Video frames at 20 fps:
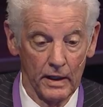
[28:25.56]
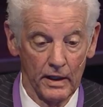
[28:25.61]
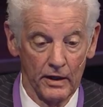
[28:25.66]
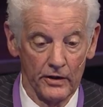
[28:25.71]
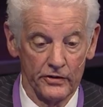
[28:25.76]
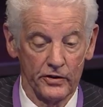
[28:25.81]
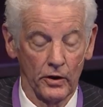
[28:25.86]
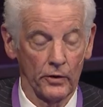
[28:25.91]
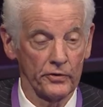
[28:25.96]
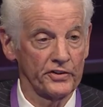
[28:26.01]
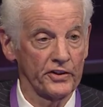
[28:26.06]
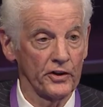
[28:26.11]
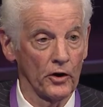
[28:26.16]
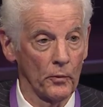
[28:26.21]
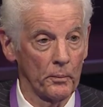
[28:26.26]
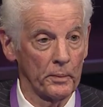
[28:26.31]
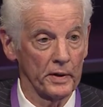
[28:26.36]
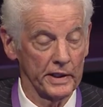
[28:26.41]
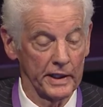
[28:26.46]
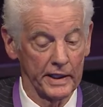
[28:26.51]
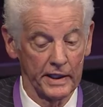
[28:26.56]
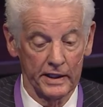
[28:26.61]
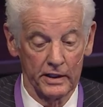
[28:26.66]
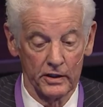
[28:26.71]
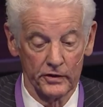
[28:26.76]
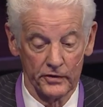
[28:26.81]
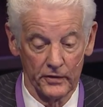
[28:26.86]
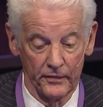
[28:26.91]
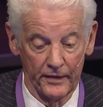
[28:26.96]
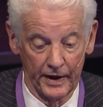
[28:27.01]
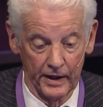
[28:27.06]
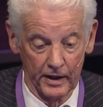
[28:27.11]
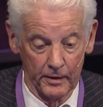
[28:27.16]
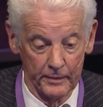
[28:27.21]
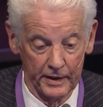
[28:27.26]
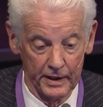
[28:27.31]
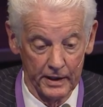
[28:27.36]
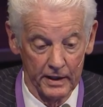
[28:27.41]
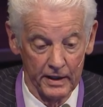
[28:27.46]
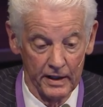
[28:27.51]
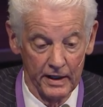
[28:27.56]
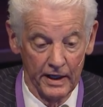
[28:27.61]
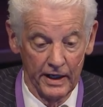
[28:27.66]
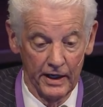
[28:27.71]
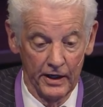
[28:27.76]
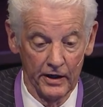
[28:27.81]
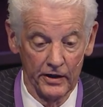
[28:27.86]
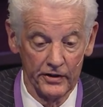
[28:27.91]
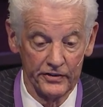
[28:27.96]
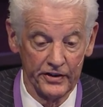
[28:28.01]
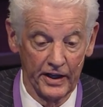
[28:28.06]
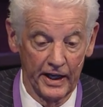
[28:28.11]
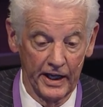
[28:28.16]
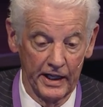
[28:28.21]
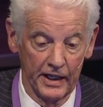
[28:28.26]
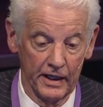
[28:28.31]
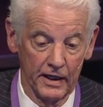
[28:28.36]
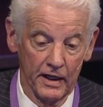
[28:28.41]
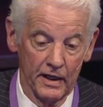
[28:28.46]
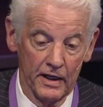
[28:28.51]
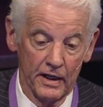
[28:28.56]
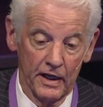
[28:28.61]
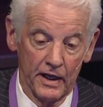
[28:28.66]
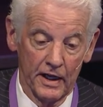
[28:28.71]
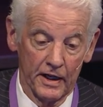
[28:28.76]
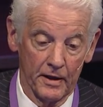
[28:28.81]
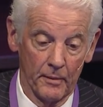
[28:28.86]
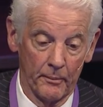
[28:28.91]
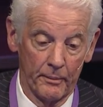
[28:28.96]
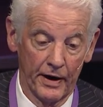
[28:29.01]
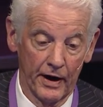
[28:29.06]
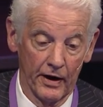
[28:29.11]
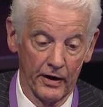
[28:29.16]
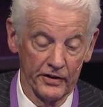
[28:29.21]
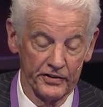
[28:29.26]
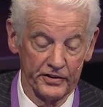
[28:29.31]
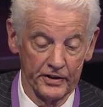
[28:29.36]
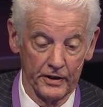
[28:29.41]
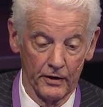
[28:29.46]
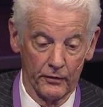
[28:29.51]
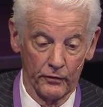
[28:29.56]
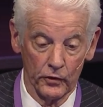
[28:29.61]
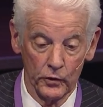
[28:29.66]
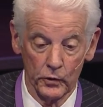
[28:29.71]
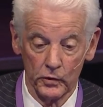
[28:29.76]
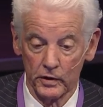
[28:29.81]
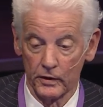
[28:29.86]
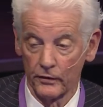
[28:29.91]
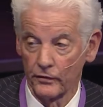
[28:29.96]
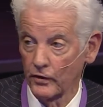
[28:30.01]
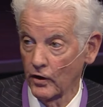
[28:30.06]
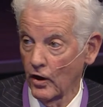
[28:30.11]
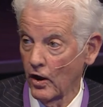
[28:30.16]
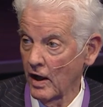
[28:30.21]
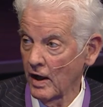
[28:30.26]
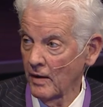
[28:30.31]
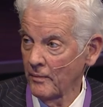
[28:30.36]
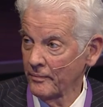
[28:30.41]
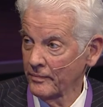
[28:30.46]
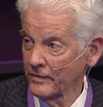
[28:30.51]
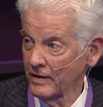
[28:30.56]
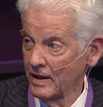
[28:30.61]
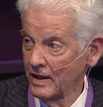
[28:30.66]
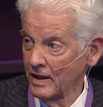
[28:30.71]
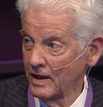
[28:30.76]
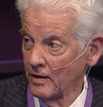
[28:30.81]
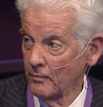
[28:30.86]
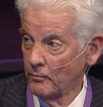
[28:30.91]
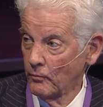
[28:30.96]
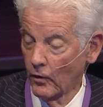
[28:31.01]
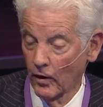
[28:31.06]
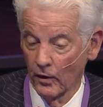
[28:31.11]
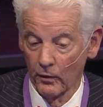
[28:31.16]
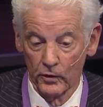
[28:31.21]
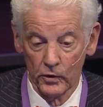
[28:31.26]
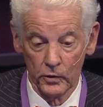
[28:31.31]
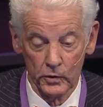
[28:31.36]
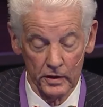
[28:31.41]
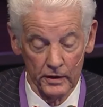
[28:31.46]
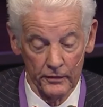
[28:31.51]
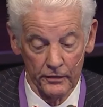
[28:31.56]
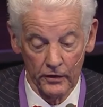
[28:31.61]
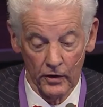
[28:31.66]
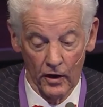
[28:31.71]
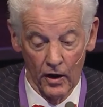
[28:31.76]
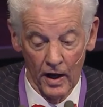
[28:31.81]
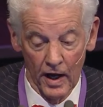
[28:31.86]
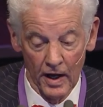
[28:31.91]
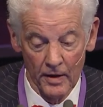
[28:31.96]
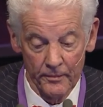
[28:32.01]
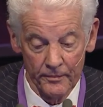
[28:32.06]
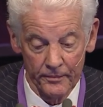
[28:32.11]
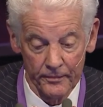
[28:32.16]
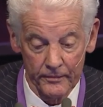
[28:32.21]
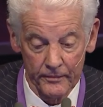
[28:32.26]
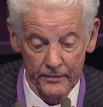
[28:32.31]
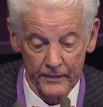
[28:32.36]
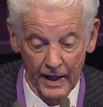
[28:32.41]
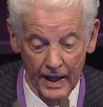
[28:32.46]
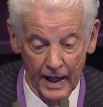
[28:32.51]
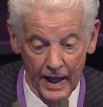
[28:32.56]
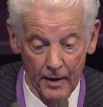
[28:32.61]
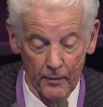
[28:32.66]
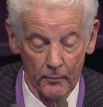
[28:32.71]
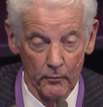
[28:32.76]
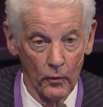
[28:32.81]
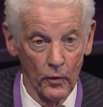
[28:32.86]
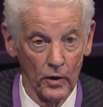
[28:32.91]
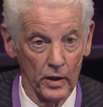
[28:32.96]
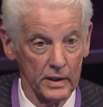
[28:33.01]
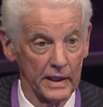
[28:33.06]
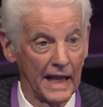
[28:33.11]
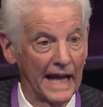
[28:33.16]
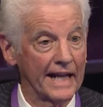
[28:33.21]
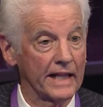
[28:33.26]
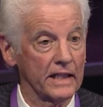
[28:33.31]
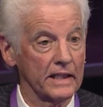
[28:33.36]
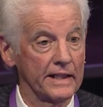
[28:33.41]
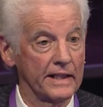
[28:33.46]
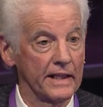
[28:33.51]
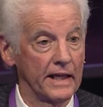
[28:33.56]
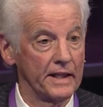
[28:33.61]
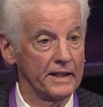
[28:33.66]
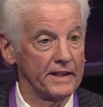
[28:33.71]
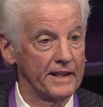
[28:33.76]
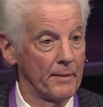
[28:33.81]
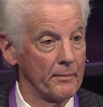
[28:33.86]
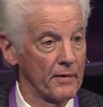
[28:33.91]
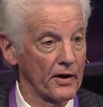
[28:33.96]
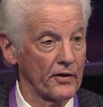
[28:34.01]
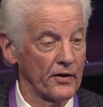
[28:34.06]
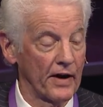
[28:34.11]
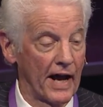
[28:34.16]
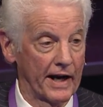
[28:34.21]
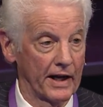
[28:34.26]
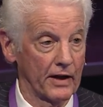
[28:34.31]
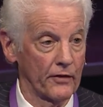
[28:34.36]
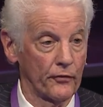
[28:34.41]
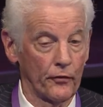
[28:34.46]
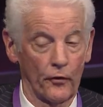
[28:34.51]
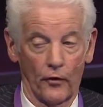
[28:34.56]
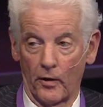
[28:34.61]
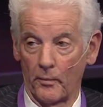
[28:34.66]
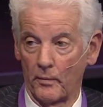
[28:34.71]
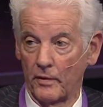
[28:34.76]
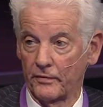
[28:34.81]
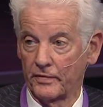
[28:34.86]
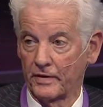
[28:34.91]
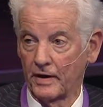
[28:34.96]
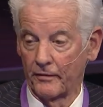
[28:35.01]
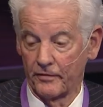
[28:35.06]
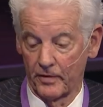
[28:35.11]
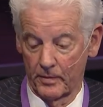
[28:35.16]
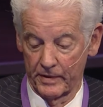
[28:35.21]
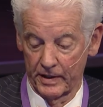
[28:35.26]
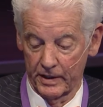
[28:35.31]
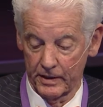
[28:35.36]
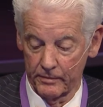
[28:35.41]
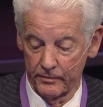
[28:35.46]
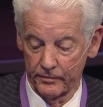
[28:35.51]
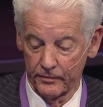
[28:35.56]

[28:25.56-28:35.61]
Socio-political development, here's a comparison of rule of law. More rule of law, more likely a democratic form of government.